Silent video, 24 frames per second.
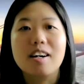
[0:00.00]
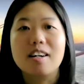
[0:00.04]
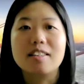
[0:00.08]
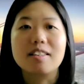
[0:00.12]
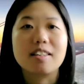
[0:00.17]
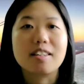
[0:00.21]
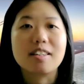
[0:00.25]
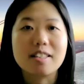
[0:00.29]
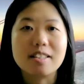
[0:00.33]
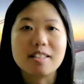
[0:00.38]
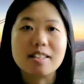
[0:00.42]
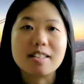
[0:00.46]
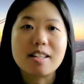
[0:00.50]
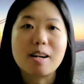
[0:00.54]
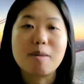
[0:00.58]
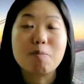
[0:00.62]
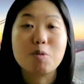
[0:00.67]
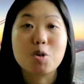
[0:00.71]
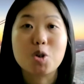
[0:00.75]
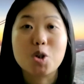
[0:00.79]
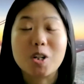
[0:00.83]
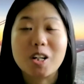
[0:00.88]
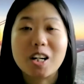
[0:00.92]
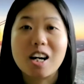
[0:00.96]
the
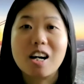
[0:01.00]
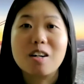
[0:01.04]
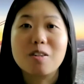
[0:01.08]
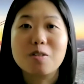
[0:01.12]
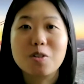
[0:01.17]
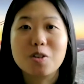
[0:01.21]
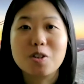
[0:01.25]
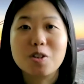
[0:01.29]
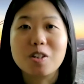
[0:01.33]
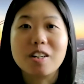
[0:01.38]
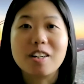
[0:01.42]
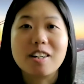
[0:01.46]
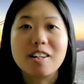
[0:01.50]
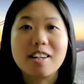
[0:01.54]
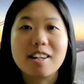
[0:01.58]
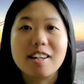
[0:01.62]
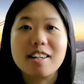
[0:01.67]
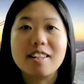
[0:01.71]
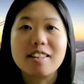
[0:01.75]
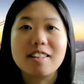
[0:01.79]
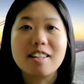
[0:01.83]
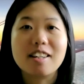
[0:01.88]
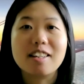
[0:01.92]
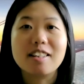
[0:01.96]
consumption culture
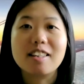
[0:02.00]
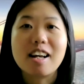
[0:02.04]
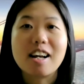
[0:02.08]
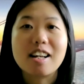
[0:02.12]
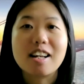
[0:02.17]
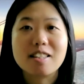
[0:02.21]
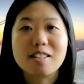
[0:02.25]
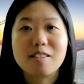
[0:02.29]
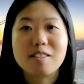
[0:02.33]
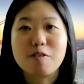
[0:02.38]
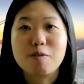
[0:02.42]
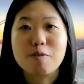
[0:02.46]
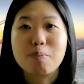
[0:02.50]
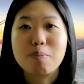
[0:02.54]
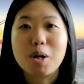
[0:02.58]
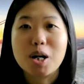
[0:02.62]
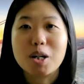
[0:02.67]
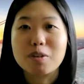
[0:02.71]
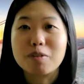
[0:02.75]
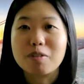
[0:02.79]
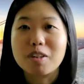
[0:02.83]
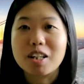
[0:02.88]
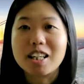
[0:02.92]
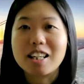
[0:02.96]
in intensive
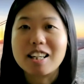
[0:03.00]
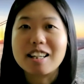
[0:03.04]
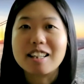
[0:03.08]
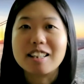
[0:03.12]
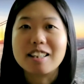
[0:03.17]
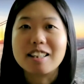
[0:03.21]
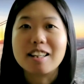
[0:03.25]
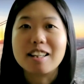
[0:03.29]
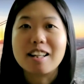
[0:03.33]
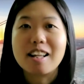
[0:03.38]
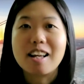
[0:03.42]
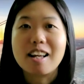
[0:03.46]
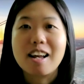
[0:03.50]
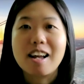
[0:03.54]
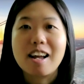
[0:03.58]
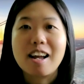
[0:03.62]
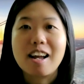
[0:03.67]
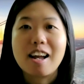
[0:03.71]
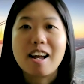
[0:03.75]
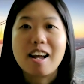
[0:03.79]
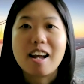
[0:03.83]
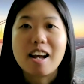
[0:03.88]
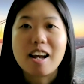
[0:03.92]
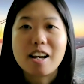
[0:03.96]
mothering in
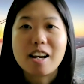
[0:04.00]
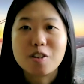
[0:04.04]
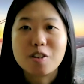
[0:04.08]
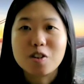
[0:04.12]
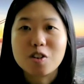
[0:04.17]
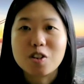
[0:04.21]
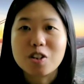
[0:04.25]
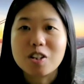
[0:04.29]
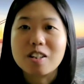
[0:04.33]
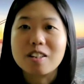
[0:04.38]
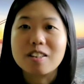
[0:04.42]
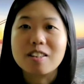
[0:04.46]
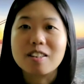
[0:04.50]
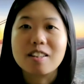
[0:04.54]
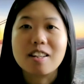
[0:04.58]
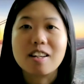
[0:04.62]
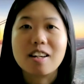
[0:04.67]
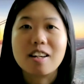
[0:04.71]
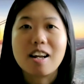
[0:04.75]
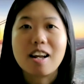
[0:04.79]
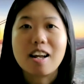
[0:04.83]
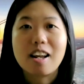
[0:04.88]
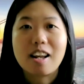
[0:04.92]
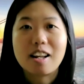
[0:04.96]
Asian
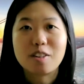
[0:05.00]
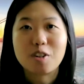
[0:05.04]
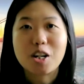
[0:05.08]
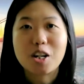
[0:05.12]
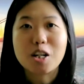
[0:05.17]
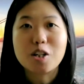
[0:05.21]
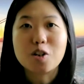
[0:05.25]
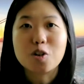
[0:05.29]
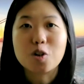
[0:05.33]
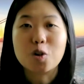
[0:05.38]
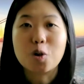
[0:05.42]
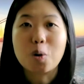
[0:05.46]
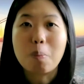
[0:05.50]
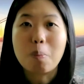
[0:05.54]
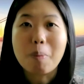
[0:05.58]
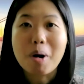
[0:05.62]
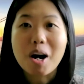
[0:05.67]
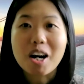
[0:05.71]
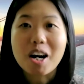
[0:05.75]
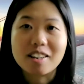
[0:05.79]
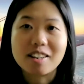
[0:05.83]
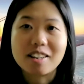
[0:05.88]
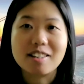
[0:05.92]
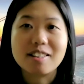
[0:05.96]
educational
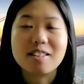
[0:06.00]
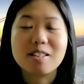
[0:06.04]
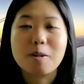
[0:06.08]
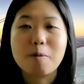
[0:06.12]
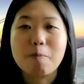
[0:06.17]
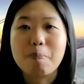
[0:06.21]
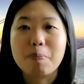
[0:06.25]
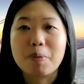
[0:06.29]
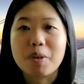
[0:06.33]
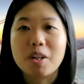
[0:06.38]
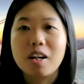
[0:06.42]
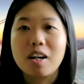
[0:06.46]
markets.